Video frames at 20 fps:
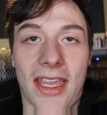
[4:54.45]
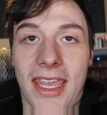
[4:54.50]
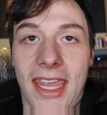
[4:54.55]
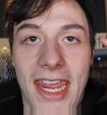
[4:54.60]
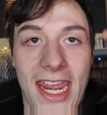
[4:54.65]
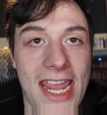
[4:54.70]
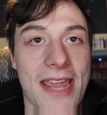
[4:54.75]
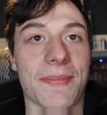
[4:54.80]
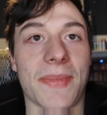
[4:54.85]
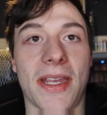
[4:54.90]

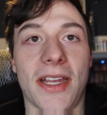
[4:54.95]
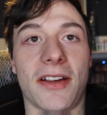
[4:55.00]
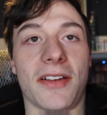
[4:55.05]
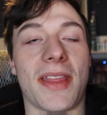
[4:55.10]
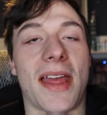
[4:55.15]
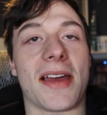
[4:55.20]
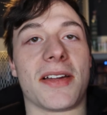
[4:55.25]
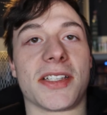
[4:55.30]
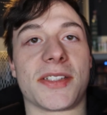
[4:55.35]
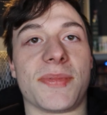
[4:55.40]
cam gear
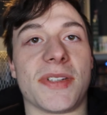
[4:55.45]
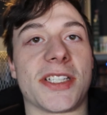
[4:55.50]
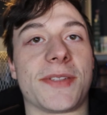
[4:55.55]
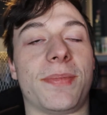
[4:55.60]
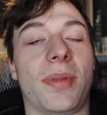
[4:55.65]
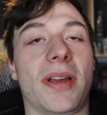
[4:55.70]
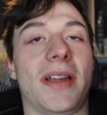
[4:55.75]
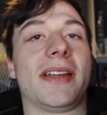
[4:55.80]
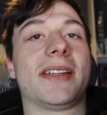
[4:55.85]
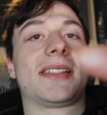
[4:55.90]
that is
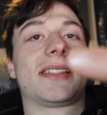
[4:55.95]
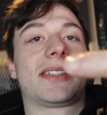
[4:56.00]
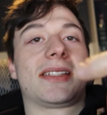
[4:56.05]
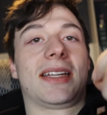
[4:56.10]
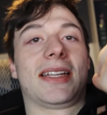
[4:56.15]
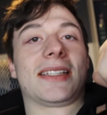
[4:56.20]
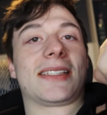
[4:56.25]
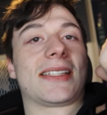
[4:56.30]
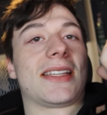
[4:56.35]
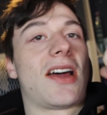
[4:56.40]
misplaced,
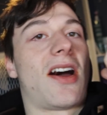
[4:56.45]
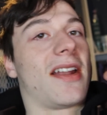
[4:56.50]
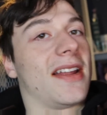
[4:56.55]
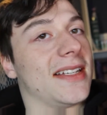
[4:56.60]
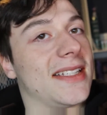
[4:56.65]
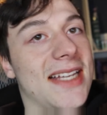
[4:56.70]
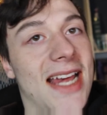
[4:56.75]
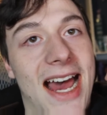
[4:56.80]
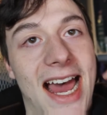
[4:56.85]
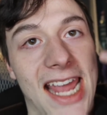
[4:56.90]
it's not a
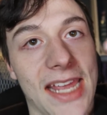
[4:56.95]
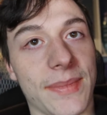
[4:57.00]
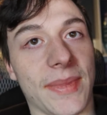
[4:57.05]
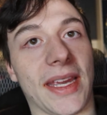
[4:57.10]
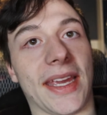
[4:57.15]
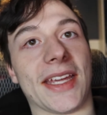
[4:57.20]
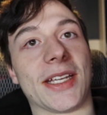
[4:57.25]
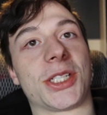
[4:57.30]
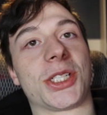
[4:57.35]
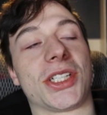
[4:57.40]

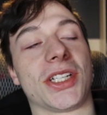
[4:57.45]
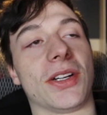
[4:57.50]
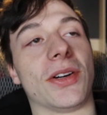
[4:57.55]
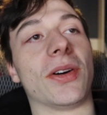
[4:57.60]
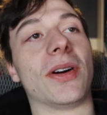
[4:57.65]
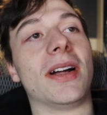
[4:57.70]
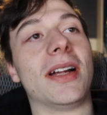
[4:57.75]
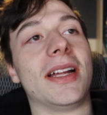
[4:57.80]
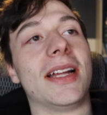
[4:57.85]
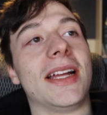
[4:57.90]
timing issue.